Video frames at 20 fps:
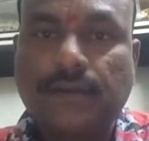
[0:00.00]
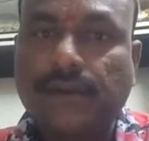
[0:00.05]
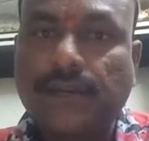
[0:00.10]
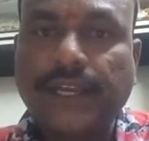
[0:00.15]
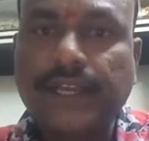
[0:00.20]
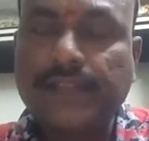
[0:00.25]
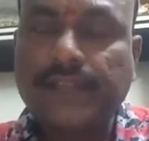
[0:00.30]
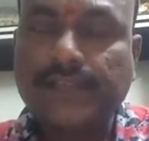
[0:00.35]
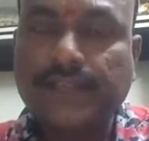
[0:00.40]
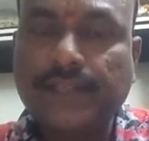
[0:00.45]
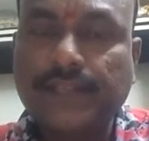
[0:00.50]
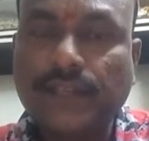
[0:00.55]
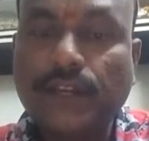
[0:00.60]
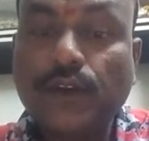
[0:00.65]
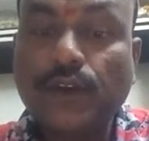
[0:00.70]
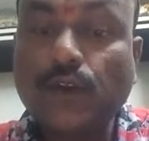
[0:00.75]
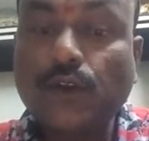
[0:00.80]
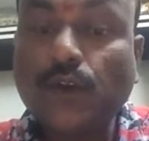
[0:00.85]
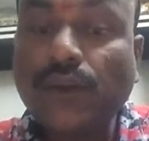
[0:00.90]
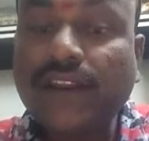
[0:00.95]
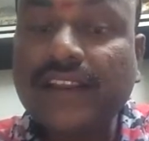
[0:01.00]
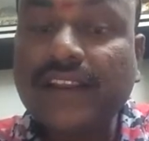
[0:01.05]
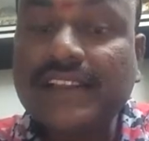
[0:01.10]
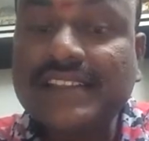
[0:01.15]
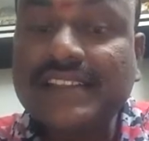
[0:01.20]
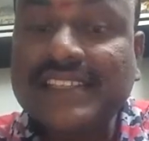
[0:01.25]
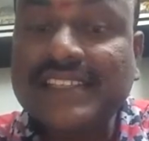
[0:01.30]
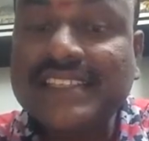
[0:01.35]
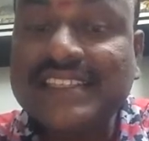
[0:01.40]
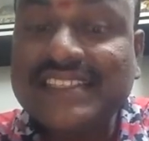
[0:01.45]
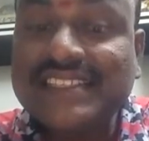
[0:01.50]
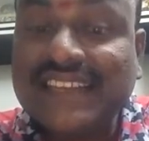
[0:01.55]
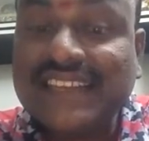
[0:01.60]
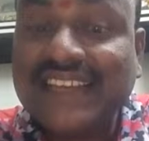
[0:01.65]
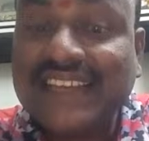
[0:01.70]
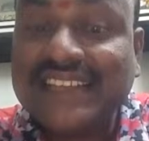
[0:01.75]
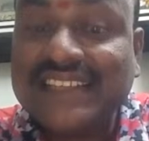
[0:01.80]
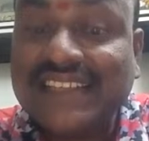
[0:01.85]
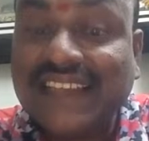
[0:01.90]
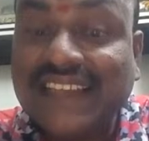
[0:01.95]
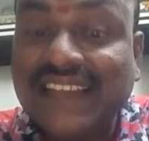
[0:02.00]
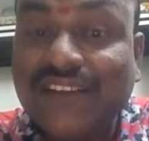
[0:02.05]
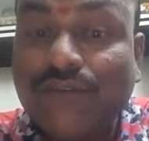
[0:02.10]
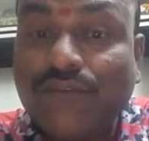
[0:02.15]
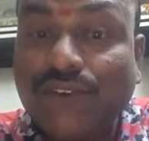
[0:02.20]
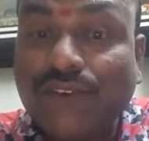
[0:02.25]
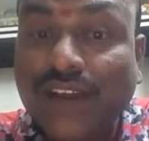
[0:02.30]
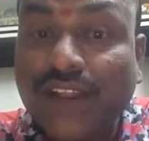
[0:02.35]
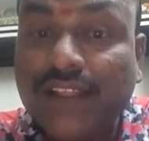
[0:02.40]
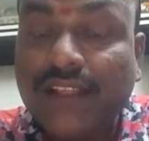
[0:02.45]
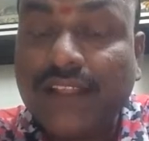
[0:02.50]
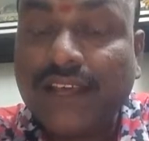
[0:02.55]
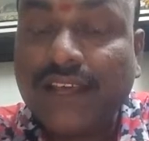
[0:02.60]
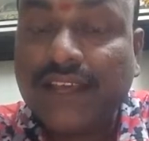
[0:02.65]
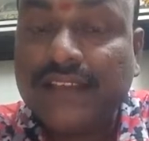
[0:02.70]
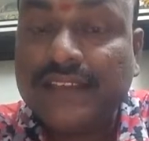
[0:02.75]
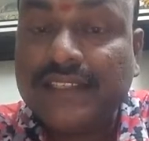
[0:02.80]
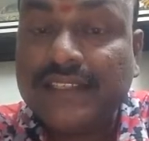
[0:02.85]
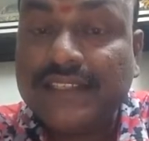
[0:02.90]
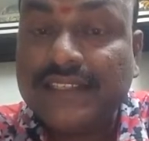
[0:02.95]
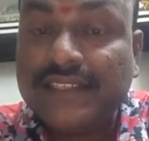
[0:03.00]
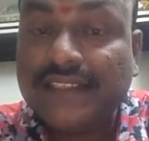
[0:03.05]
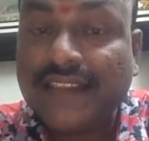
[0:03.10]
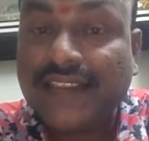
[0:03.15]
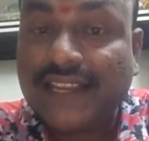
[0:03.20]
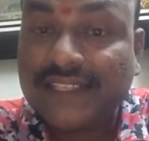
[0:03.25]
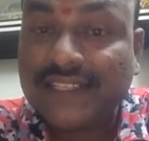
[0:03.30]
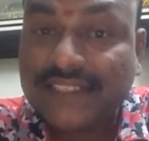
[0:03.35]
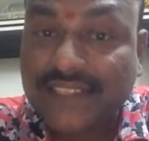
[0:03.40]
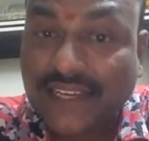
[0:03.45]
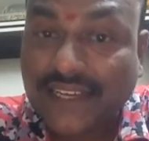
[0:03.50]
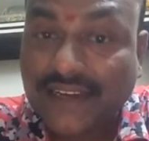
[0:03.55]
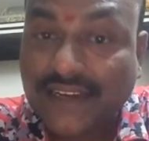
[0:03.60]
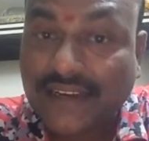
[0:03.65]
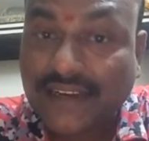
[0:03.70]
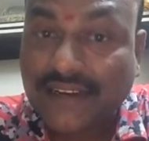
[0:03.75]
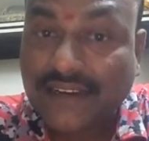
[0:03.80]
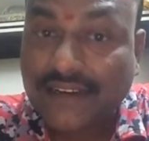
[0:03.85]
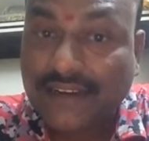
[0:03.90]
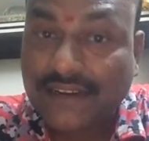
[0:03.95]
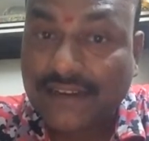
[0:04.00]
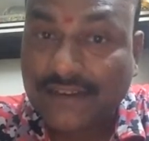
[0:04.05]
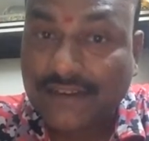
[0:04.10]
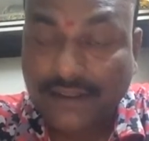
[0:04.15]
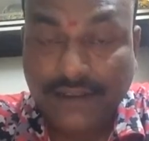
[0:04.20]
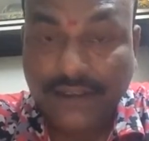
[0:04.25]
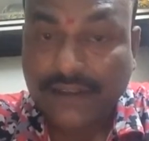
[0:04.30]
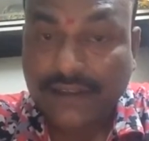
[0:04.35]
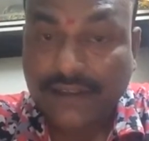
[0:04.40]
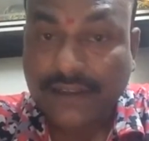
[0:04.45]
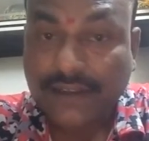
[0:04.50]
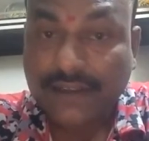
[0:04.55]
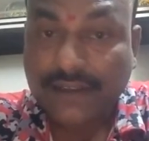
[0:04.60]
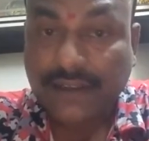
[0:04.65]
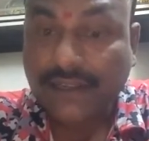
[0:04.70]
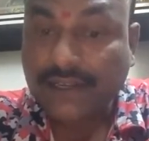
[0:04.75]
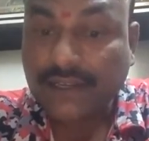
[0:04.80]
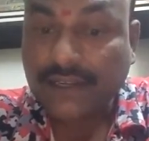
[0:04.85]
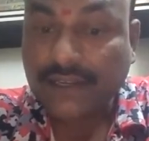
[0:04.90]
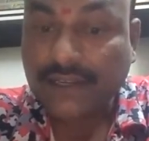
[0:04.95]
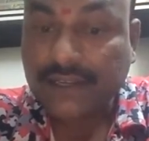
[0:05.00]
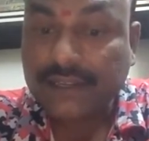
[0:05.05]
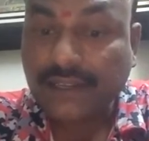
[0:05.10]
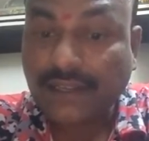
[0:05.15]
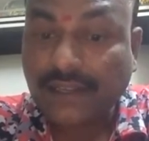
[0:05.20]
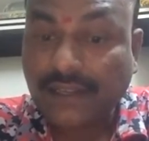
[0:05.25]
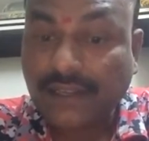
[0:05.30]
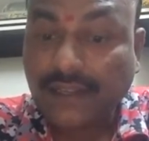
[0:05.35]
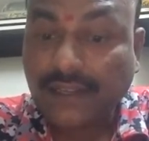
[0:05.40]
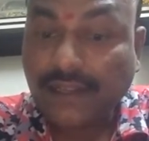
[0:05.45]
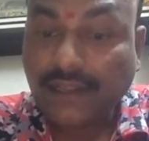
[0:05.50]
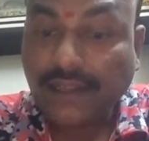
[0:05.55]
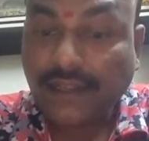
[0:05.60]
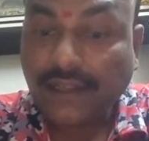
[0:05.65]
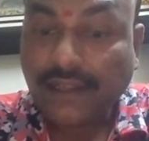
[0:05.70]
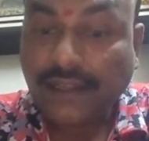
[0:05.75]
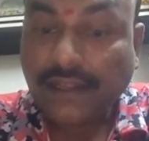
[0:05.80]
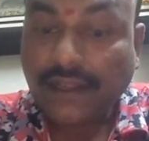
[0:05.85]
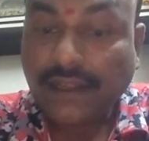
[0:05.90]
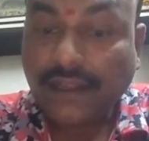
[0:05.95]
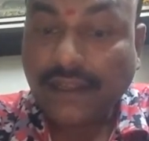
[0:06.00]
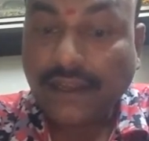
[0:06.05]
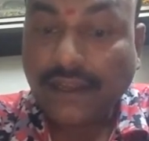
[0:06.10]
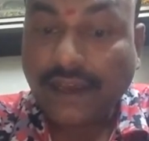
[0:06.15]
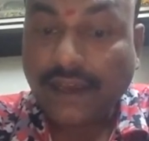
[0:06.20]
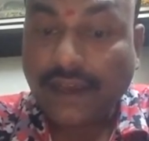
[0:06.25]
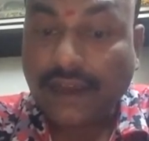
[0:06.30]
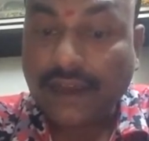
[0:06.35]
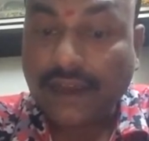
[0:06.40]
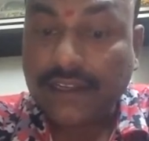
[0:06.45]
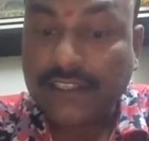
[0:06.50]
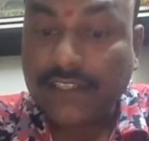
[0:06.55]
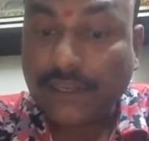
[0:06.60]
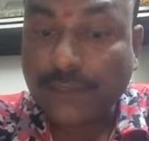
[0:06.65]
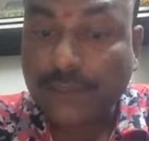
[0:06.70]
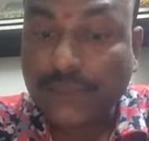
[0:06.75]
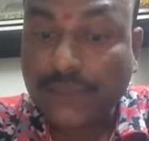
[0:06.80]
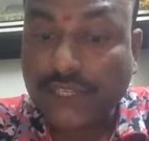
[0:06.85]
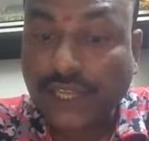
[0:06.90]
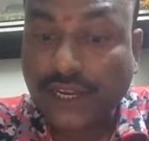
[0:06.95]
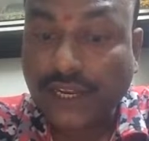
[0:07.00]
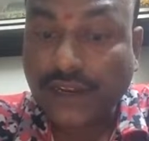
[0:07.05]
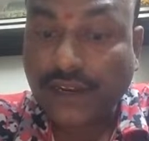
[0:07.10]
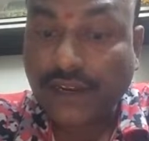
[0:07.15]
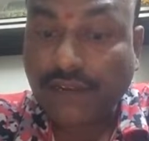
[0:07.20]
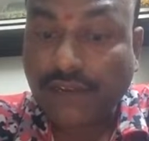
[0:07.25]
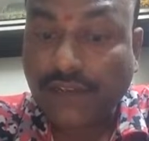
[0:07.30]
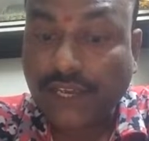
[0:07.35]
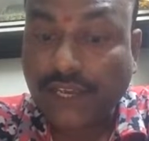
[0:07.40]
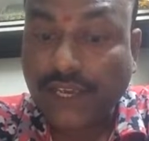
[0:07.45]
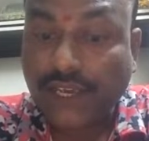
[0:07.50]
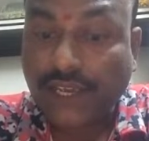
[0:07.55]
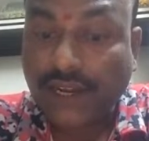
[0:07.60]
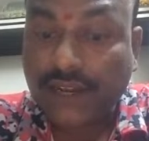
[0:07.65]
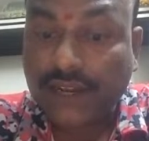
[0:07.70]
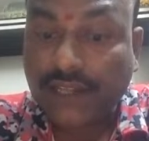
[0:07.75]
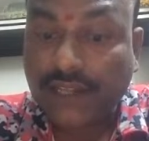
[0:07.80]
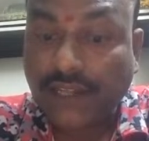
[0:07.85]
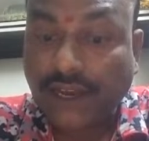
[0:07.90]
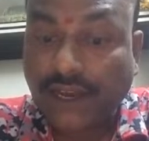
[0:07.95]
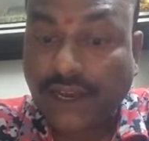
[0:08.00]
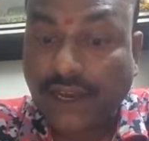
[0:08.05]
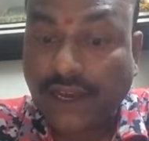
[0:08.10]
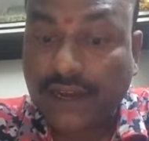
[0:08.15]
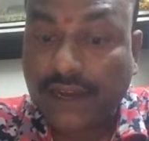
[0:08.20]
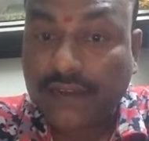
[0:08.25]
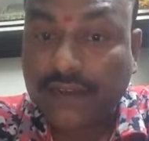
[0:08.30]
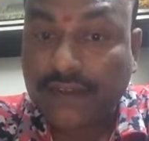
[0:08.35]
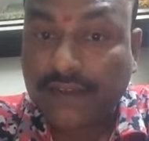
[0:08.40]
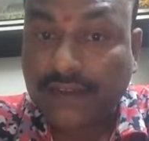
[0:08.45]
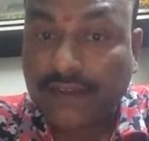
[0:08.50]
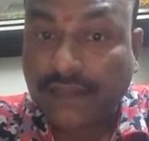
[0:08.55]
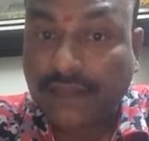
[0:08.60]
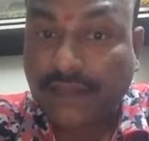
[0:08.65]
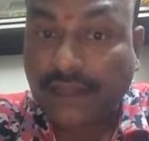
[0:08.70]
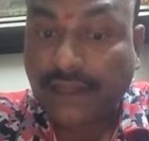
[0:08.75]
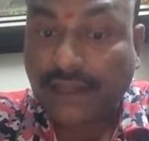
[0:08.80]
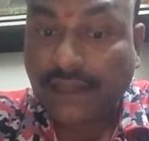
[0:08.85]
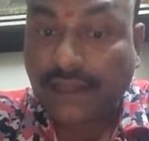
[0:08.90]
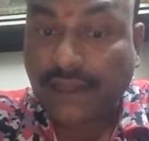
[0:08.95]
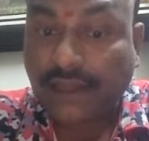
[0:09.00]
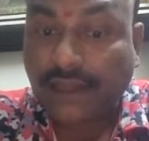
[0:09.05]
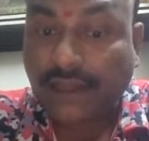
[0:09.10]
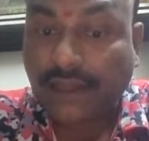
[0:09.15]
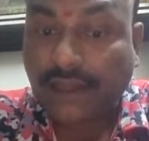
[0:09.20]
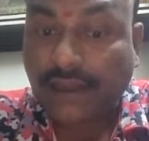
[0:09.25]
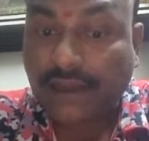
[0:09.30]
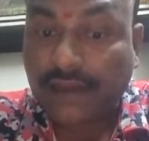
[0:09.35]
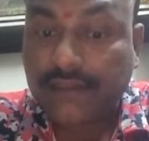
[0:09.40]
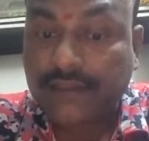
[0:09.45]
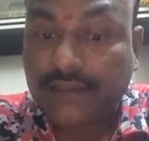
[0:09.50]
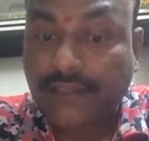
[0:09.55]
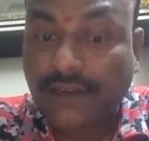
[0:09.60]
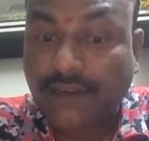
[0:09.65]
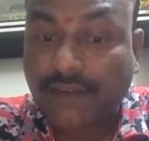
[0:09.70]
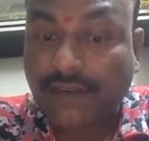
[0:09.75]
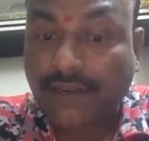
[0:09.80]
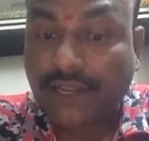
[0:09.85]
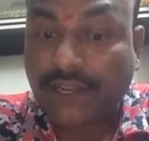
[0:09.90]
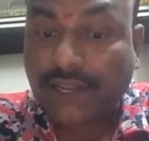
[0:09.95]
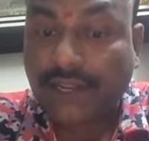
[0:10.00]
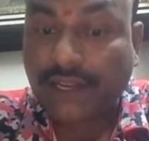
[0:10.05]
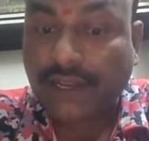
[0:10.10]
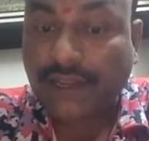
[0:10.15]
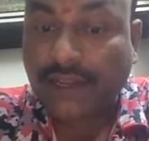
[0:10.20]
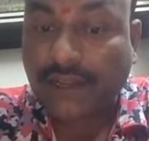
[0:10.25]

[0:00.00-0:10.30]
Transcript: right? To registration, further registration. That is the reception where they are registering